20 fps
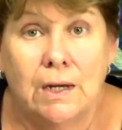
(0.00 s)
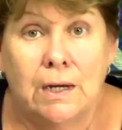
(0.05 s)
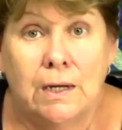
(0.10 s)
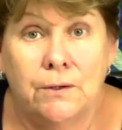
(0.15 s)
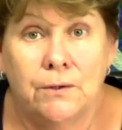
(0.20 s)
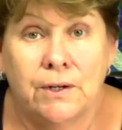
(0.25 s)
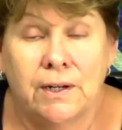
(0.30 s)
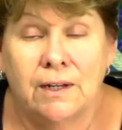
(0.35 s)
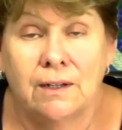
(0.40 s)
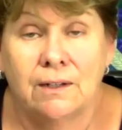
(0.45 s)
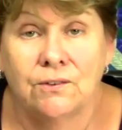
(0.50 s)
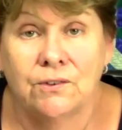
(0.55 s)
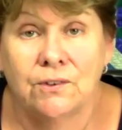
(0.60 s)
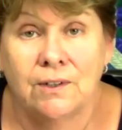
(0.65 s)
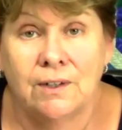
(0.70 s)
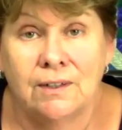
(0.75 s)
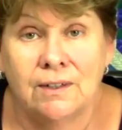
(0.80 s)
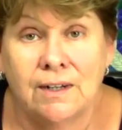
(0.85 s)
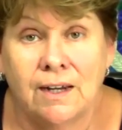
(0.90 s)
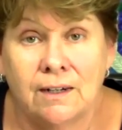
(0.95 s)
And you can't
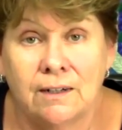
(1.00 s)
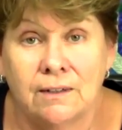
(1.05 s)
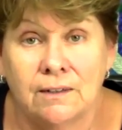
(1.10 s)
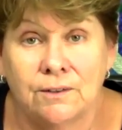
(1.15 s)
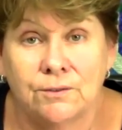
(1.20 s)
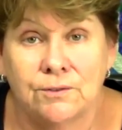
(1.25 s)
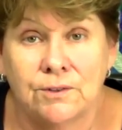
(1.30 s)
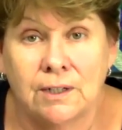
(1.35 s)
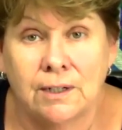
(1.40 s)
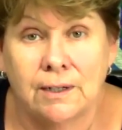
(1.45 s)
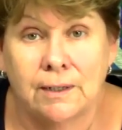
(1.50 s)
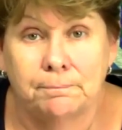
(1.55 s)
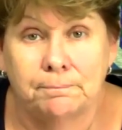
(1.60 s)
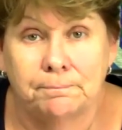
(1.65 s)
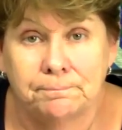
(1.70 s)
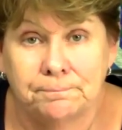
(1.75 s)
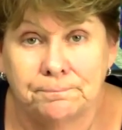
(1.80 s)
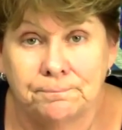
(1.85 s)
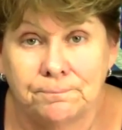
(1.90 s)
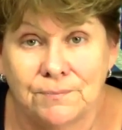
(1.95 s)
say not enough
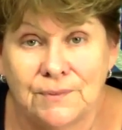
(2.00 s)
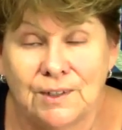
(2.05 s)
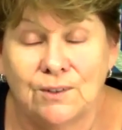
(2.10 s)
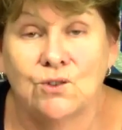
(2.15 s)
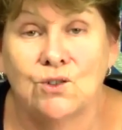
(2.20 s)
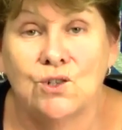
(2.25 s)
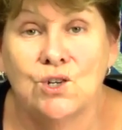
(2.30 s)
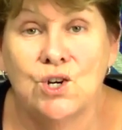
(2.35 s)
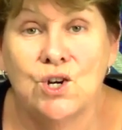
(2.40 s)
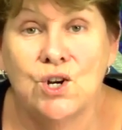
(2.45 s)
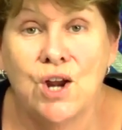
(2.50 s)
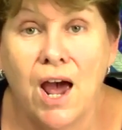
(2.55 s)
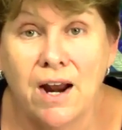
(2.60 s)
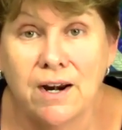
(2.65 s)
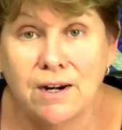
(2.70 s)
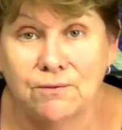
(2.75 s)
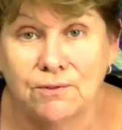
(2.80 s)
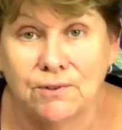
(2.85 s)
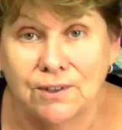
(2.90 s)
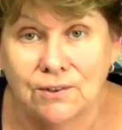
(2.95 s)
time, because
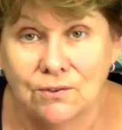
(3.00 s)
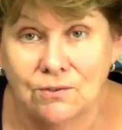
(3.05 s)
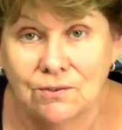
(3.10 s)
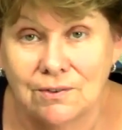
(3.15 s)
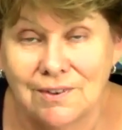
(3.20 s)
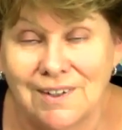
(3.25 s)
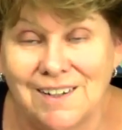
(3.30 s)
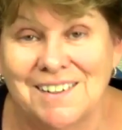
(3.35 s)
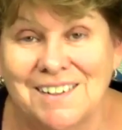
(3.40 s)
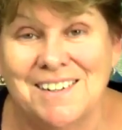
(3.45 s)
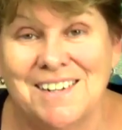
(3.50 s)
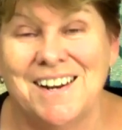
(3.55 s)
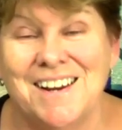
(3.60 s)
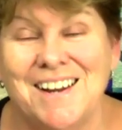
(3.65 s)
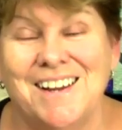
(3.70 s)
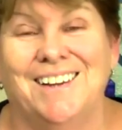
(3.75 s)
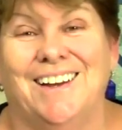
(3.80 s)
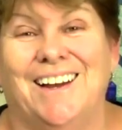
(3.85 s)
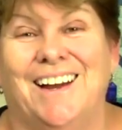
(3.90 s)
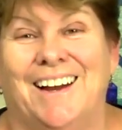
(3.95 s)
none of us
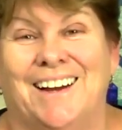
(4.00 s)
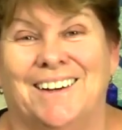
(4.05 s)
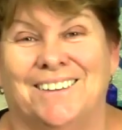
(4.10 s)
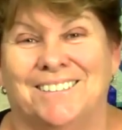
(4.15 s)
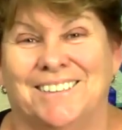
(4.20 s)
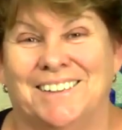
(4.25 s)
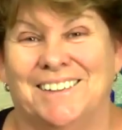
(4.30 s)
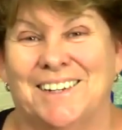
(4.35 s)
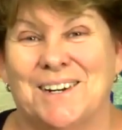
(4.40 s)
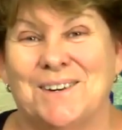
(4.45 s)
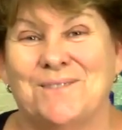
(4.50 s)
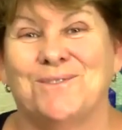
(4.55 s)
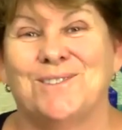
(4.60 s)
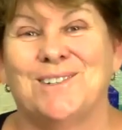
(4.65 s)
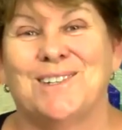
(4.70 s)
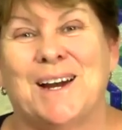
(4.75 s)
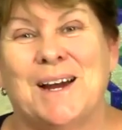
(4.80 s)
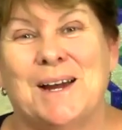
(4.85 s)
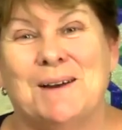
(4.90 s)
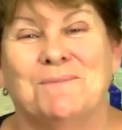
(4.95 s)
have enough
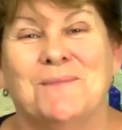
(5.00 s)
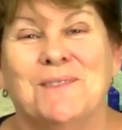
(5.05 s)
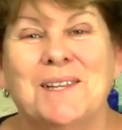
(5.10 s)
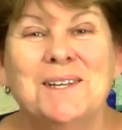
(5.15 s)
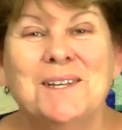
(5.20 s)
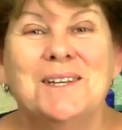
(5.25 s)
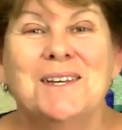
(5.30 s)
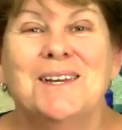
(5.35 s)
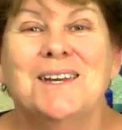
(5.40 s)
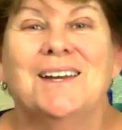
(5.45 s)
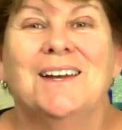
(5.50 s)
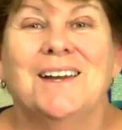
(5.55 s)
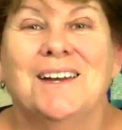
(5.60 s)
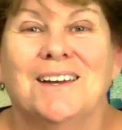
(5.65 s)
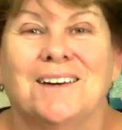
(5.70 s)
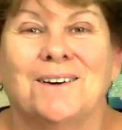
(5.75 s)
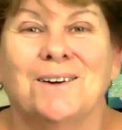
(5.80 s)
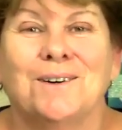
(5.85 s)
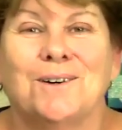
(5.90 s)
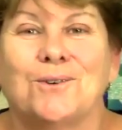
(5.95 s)
time.
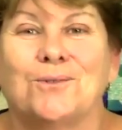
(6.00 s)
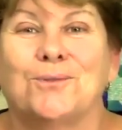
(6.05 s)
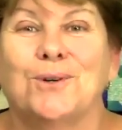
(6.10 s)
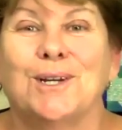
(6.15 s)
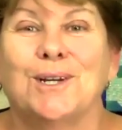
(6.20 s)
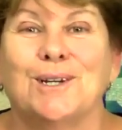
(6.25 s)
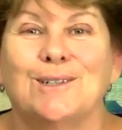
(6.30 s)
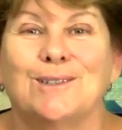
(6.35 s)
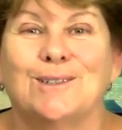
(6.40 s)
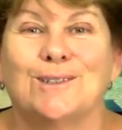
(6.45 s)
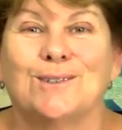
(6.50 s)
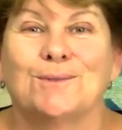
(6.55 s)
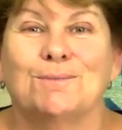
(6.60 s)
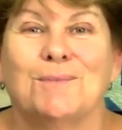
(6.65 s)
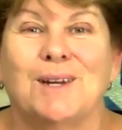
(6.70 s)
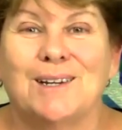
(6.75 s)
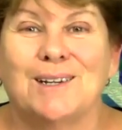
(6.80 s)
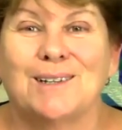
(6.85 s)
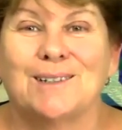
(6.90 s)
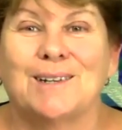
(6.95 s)
Oh, if we could just
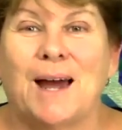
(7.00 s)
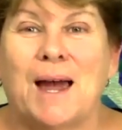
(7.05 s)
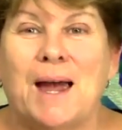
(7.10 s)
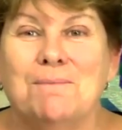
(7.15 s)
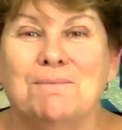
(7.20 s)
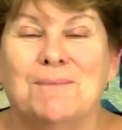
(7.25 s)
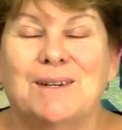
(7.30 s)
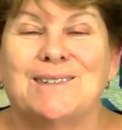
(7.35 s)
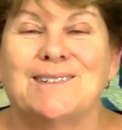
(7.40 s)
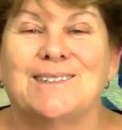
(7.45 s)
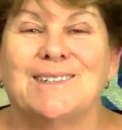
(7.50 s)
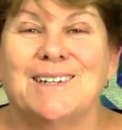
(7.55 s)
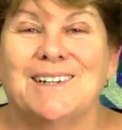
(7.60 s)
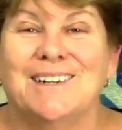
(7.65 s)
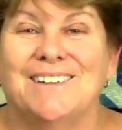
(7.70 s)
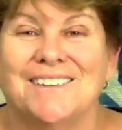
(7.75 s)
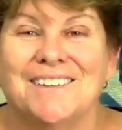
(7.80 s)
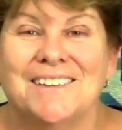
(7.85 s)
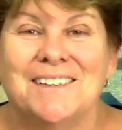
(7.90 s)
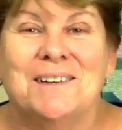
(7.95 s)
make a time
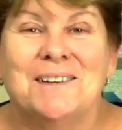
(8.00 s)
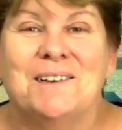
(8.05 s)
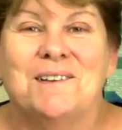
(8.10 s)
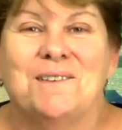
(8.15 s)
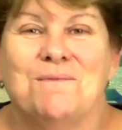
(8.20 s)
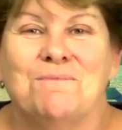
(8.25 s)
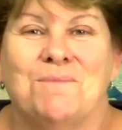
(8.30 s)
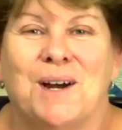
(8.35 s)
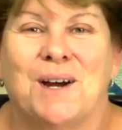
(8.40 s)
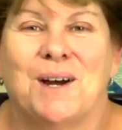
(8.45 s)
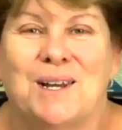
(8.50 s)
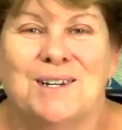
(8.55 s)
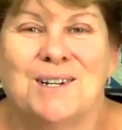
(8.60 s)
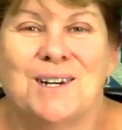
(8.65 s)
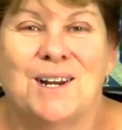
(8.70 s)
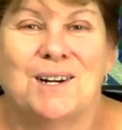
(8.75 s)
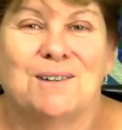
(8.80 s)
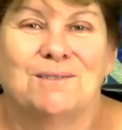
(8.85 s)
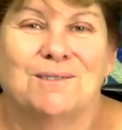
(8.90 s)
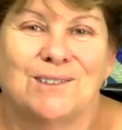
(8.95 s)
machine, but
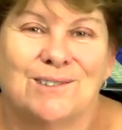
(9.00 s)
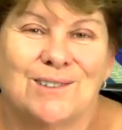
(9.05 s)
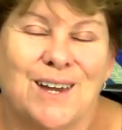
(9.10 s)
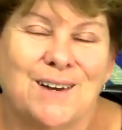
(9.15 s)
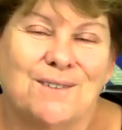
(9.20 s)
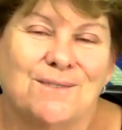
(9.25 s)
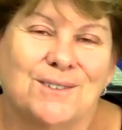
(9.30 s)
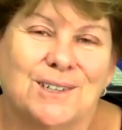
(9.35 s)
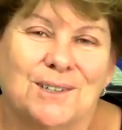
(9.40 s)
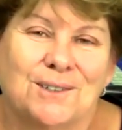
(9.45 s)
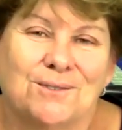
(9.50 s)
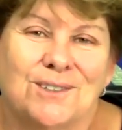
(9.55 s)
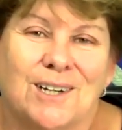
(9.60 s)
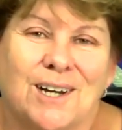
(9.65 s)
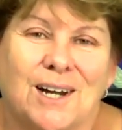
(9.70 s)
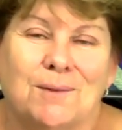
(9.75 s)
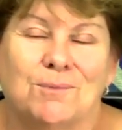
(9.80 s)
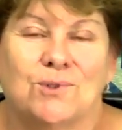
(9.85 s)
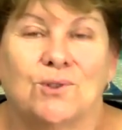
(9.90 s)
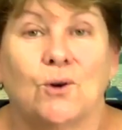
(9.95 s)
none of us have enough
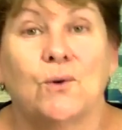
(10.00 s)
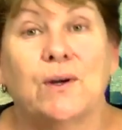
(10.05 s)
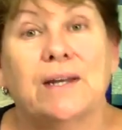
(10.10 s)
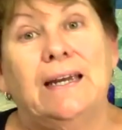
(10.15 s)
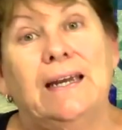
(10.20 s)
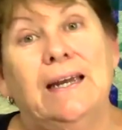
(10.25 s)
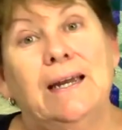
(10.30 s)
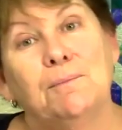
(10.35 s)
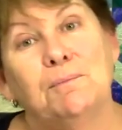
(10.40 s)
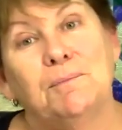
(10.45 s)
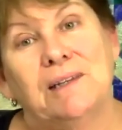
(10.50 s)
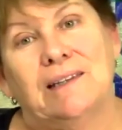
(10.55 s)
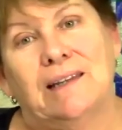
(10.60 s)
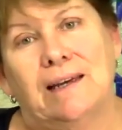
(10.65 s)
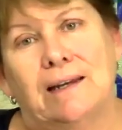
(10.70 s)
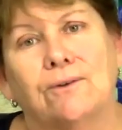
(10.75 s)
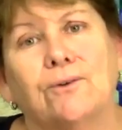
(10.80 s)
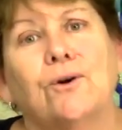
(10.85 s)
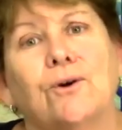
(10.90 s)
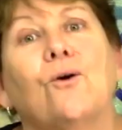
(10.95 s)
time. So it can't be
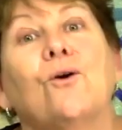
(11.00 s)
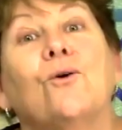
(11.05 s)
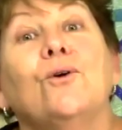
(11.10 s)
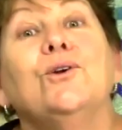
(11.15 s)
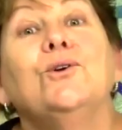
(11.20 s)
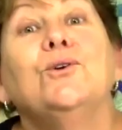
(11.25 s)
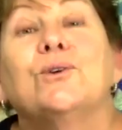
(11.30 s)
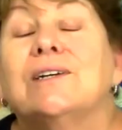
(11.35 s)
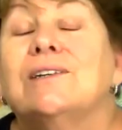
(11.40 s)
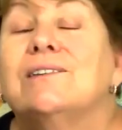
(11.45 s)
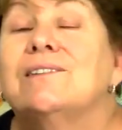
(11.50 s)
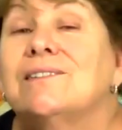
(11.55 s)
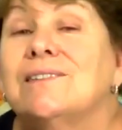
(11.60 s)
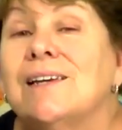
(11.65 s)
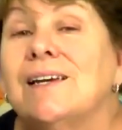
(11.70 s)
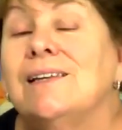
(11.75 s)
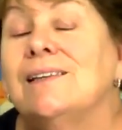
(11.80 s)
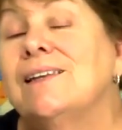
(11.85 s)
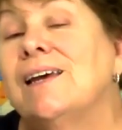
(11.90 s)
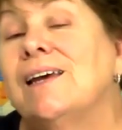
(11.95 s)
that, or, or you can
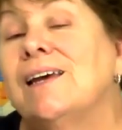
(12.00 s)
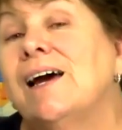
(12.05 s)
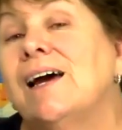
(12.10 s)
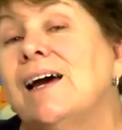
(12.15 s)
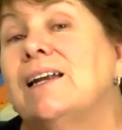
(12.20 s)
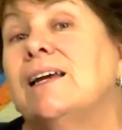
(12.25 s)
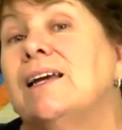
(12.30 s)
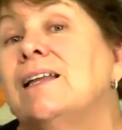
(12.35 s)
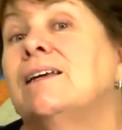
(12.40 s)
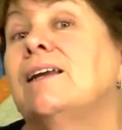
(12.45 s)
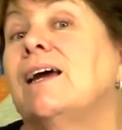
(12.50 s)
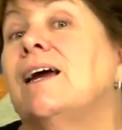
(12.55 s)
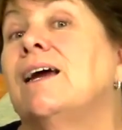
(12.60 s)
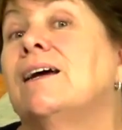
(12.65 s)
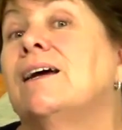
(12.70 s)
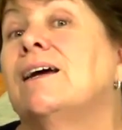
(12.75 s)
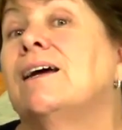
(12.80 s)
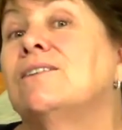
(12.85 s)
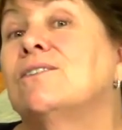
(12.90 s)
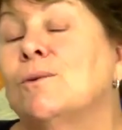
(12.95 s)
say that and then
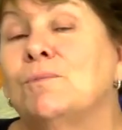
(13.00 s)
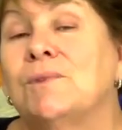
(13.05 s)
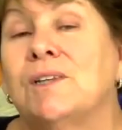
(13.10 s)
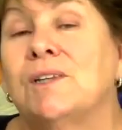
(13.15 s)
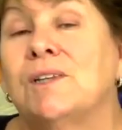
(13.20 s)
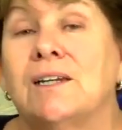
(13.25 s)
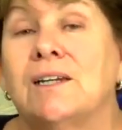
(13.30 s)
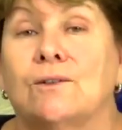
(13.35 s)
add something